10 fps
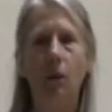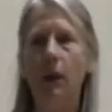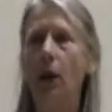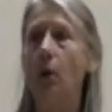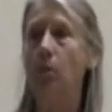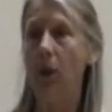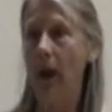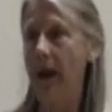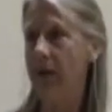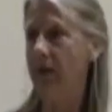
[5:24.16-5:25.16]
we are
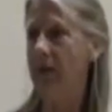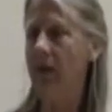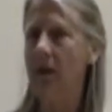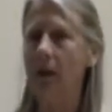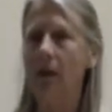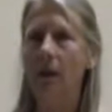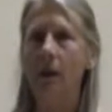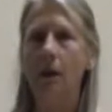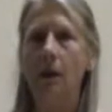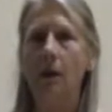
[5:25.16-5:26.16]
blessed
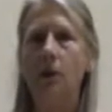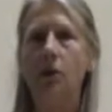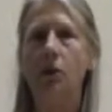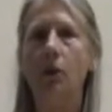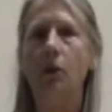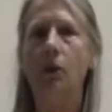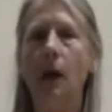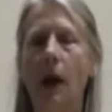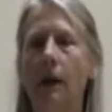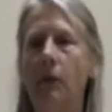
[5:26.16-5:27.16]
to
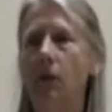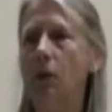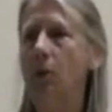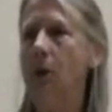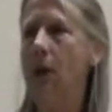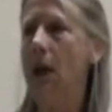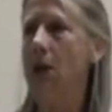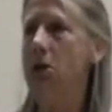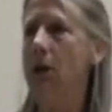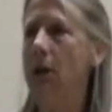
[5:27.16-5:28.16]
have this
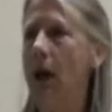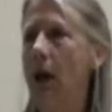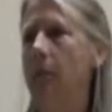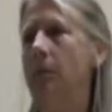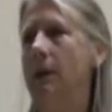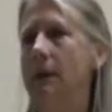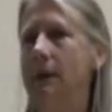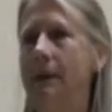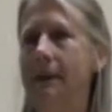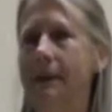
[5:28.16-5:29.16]
communication come
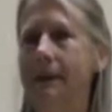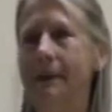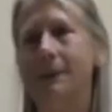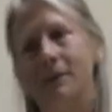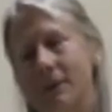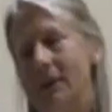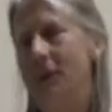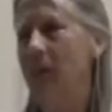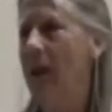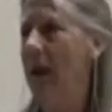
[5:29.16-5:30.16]

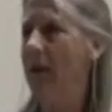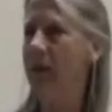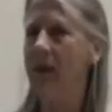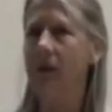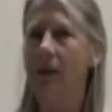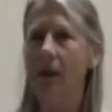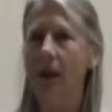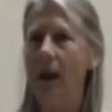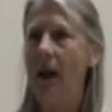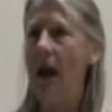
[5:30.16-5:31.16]
from the elephants.
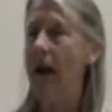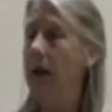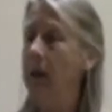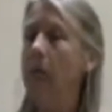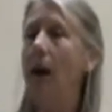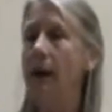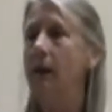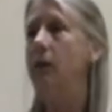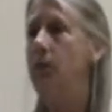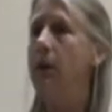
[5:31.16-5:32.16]
And in my
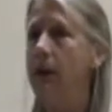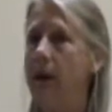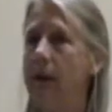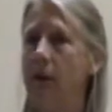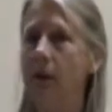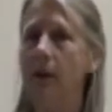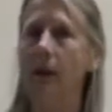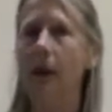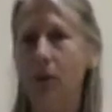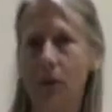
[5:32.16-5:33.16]
experience,
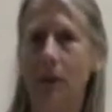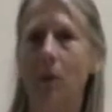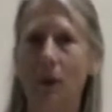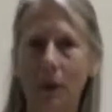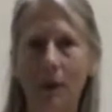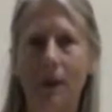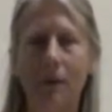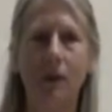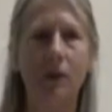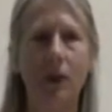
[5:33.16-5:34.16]
every word
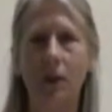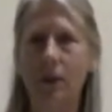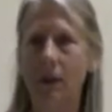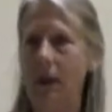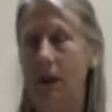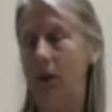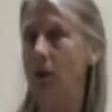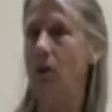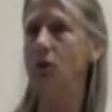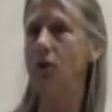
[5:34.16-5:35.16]
of this code is
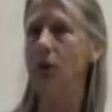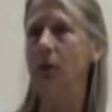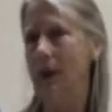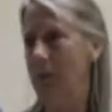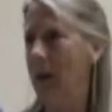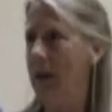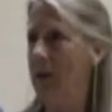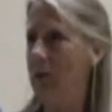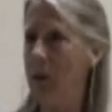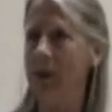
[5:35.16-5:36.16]
so true in my
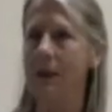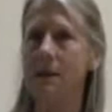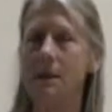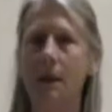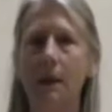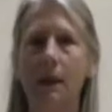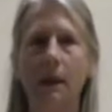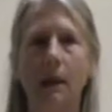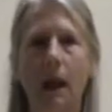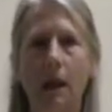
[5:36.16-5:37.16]
experience,
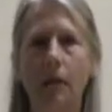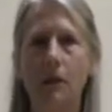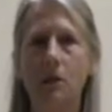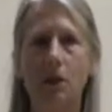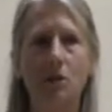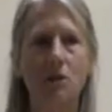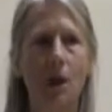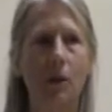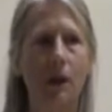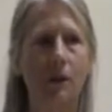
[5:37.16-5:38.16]
that elephants are
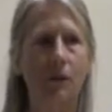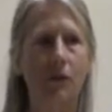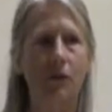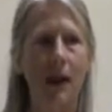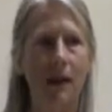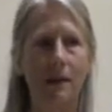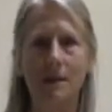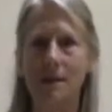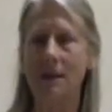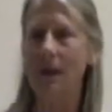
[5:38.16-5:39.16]
so
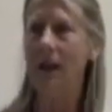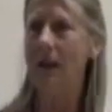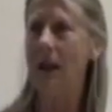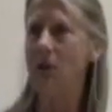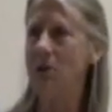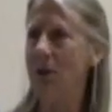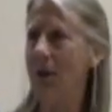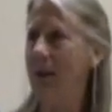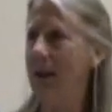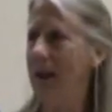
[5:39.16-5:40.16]
advanced, they are so
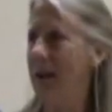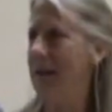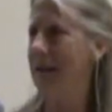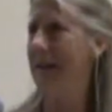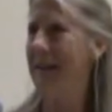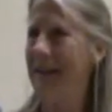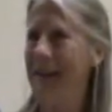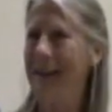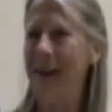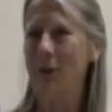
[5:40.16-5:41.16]
connected,
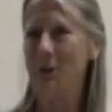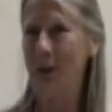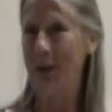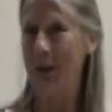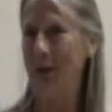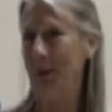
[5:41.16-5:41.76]
they are so here